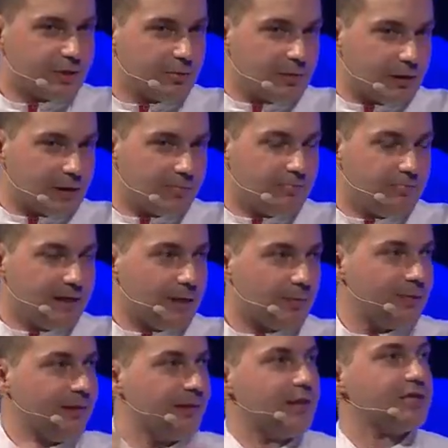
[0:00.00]
will be
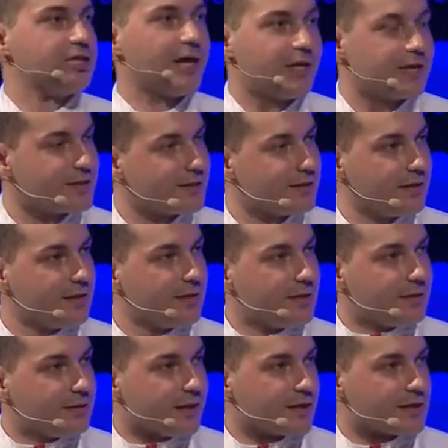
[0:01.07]
completely changed.
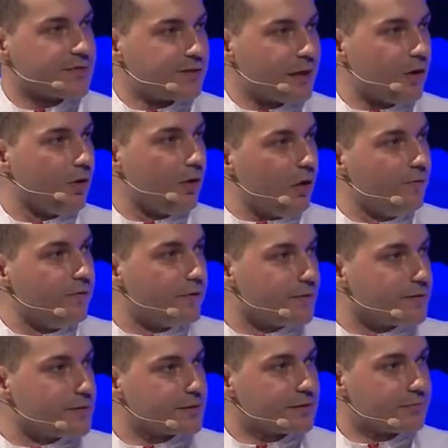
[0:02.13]
Like, it's now
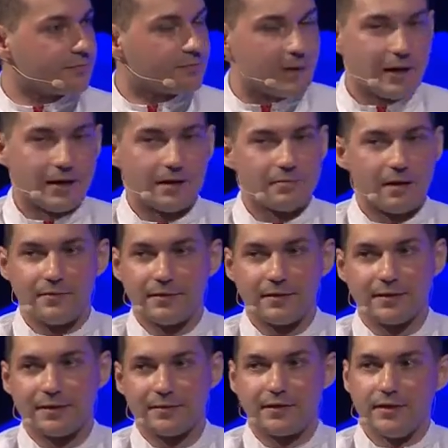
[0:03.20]
obvious. I think
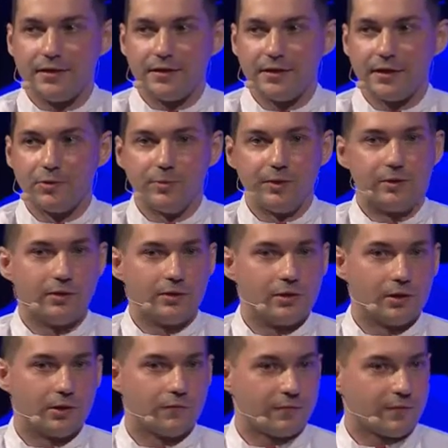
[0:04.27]
that here we heard a
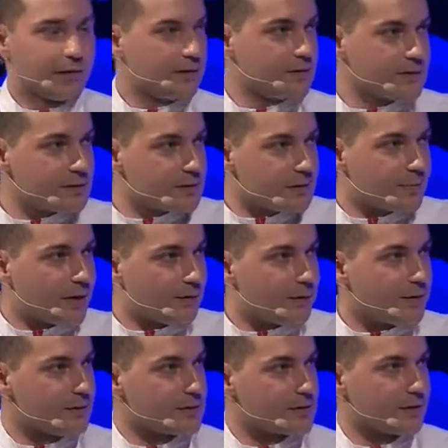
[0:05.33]
lot of things about
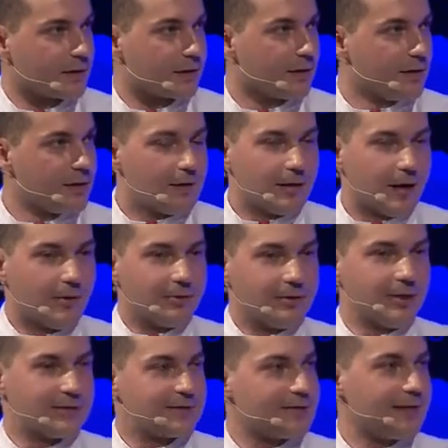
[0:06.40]
this. Like, I will
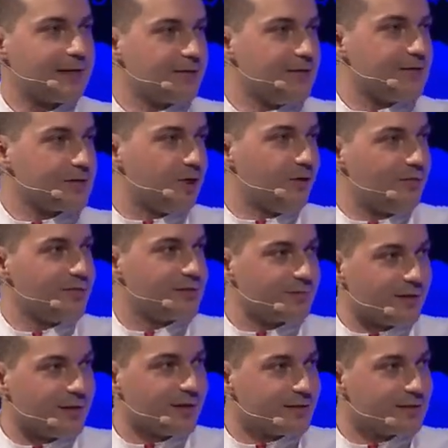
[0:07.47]
not say these obvious
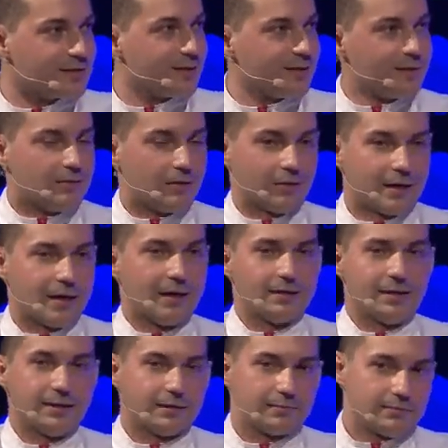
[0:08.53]
things. Okay,
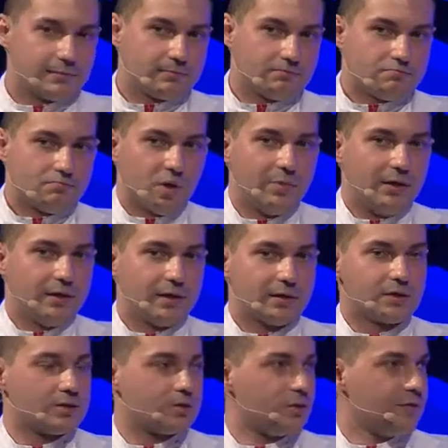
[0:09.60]
like mobility as a
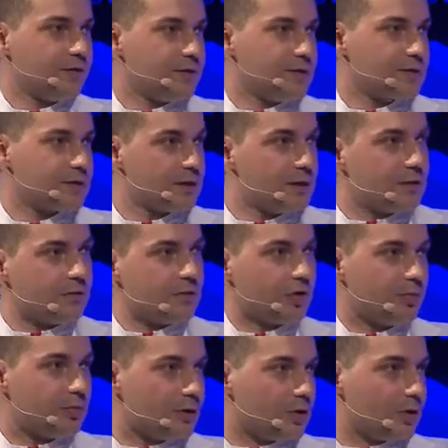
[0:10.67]
service,
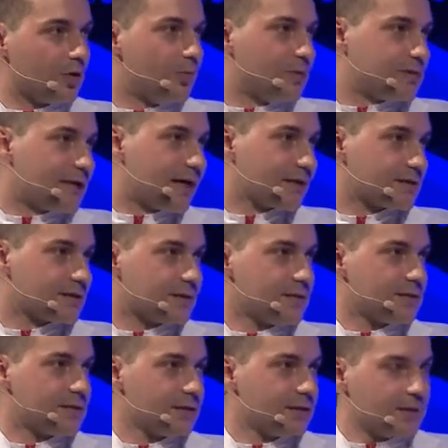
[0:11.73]
robot
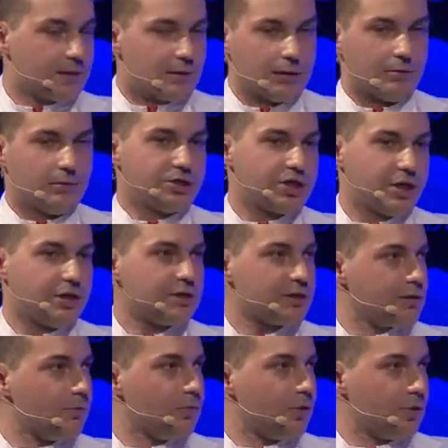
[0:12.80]
taxis, they will change the
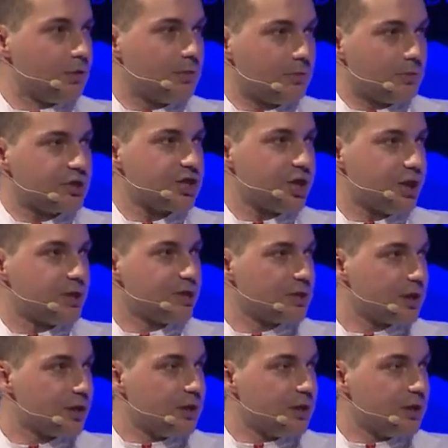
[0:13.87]
world. They will change